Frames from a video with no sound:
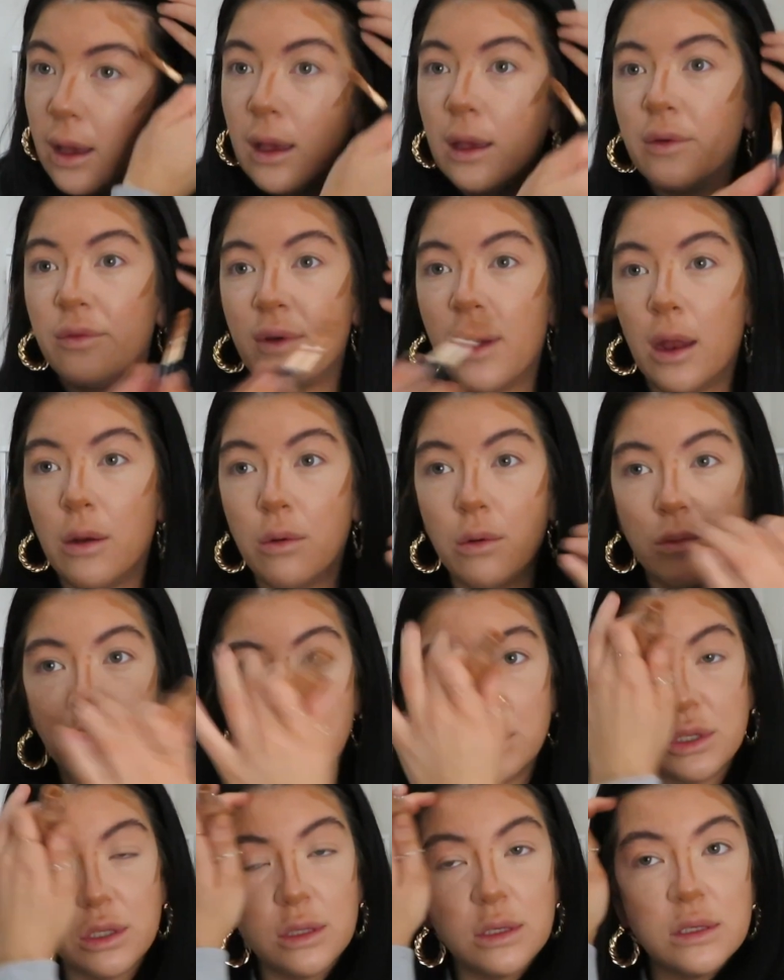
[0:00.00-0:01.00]
If anyone
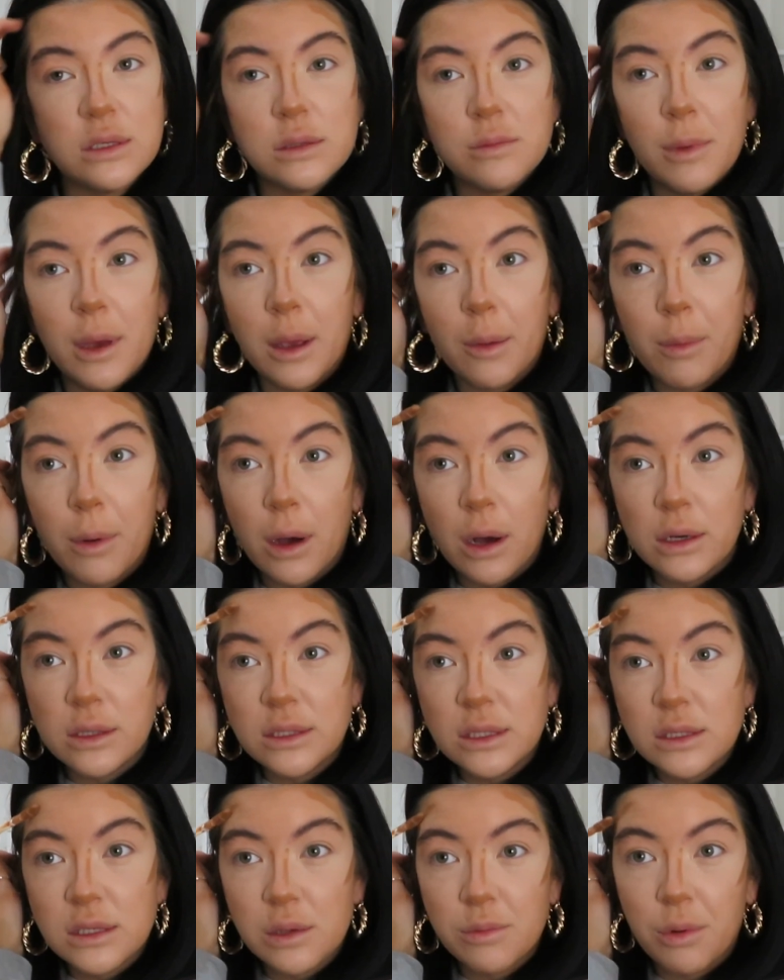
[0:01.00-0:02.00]
watching this is a makeup
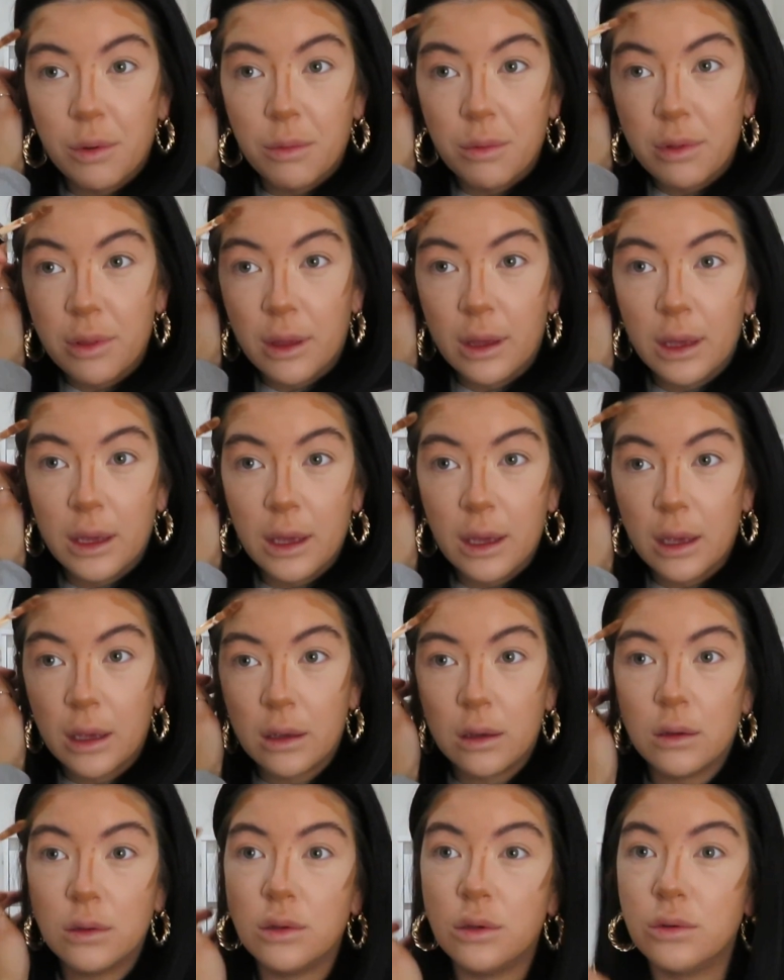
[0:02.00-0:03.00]
artist, they're probably
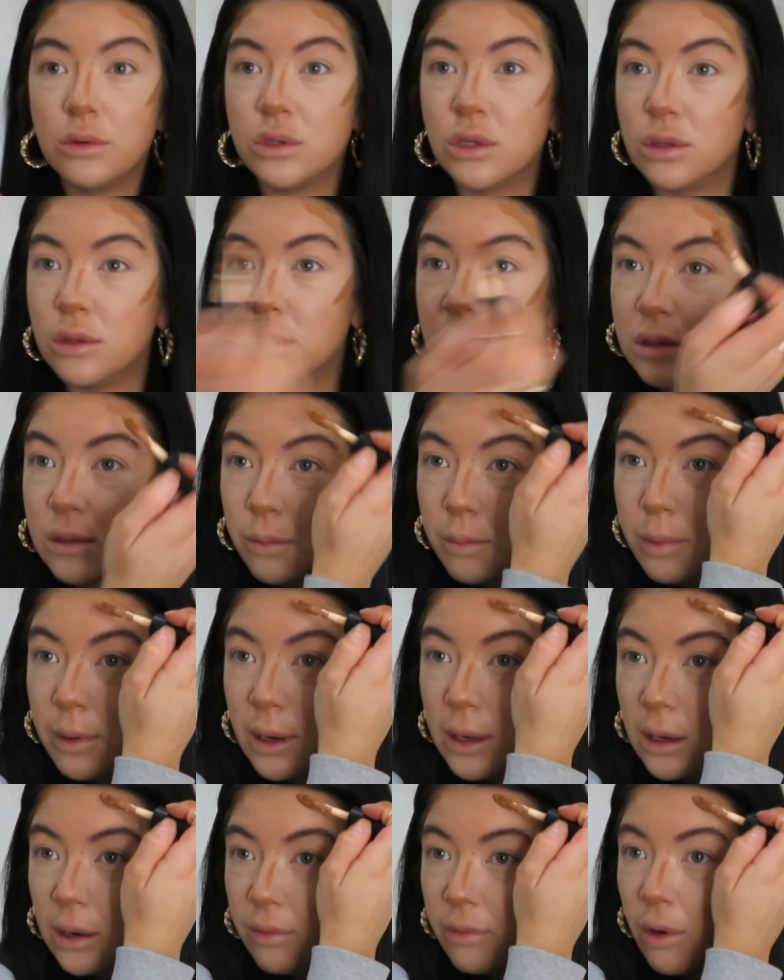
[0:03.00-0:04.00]
thinking you're doing this
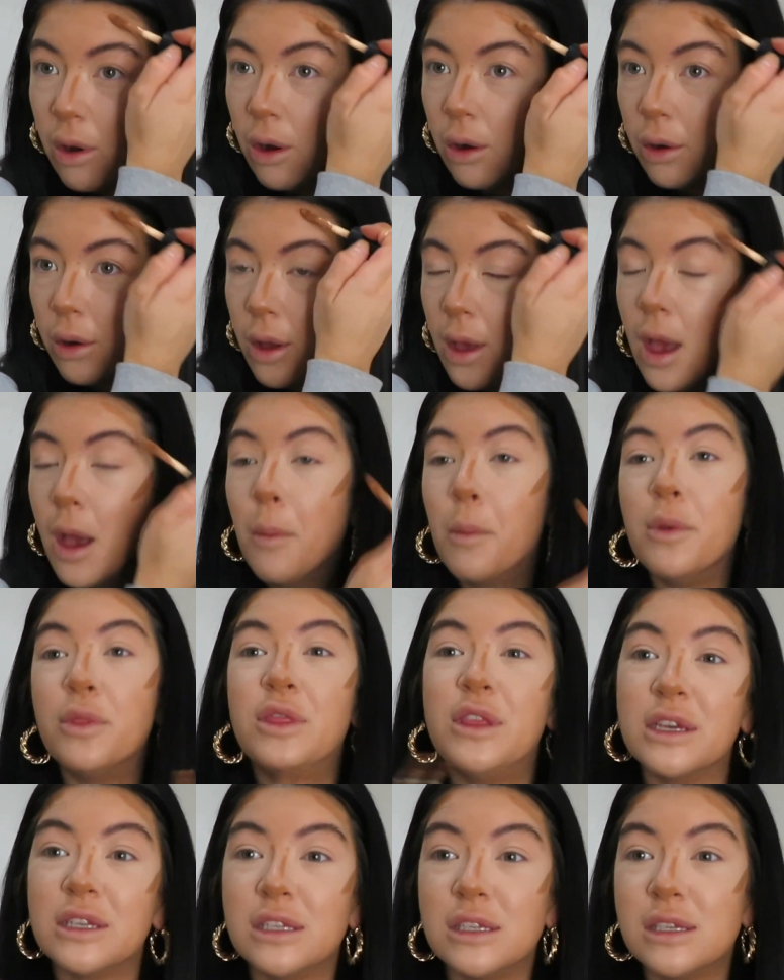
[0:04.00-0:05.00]
completely wrong,
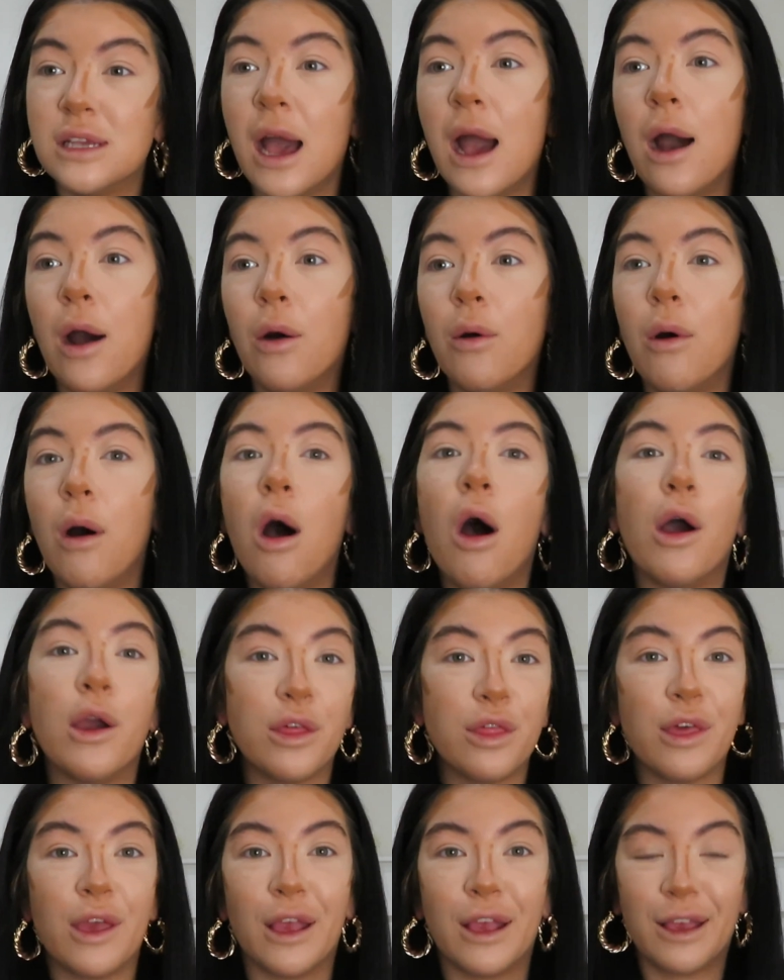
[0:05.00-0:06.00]
but this is how I
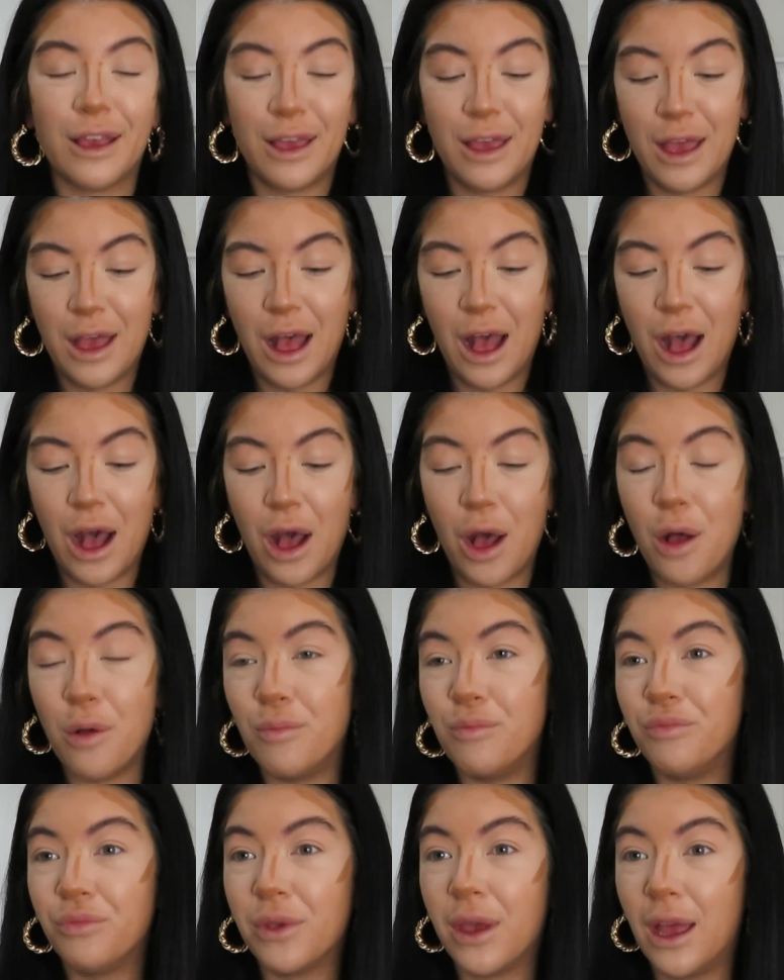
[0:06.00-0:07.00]
think
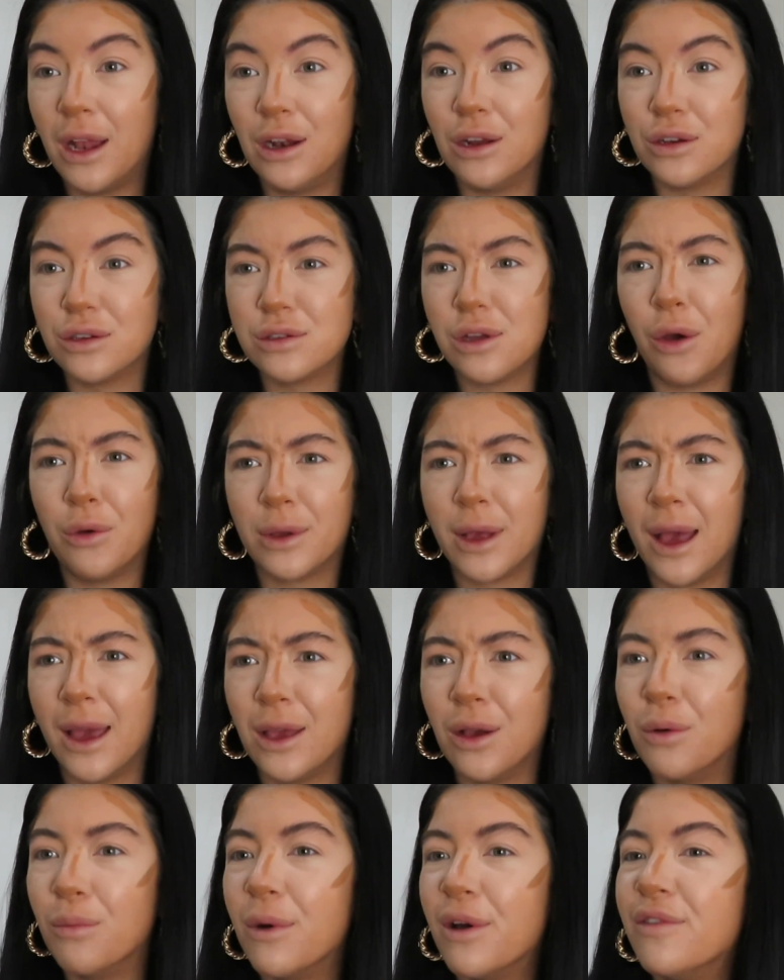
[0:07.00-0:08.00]
it looks
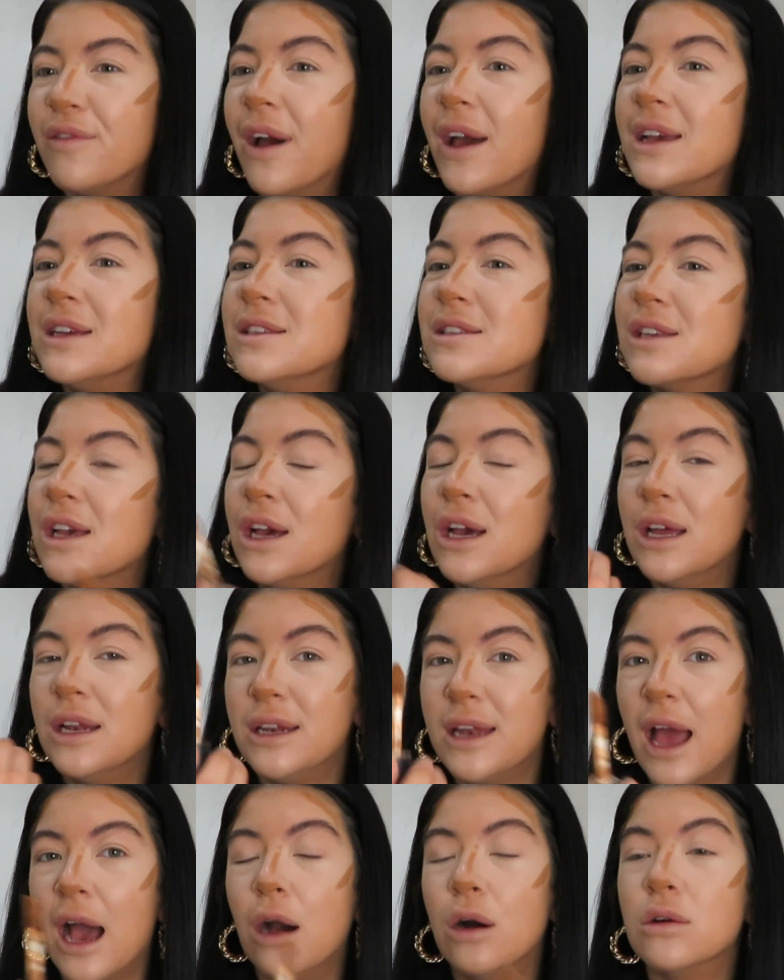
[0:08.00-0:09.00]
okay on my face.
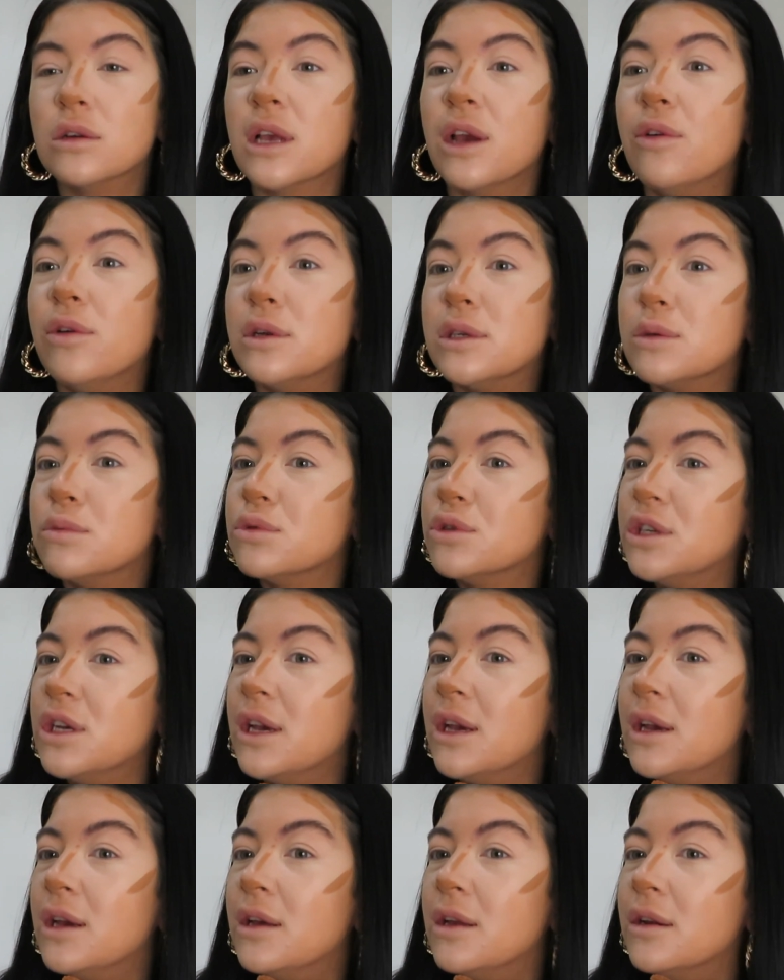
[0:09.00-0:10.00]
Now get rid of double
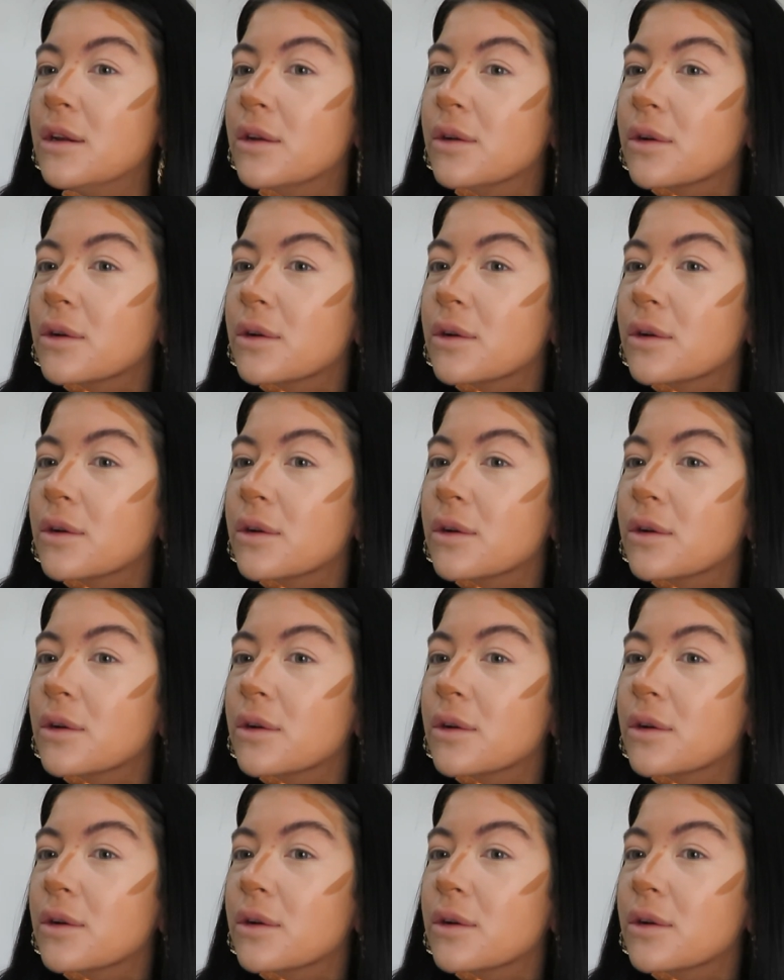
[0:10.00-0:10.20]
chin.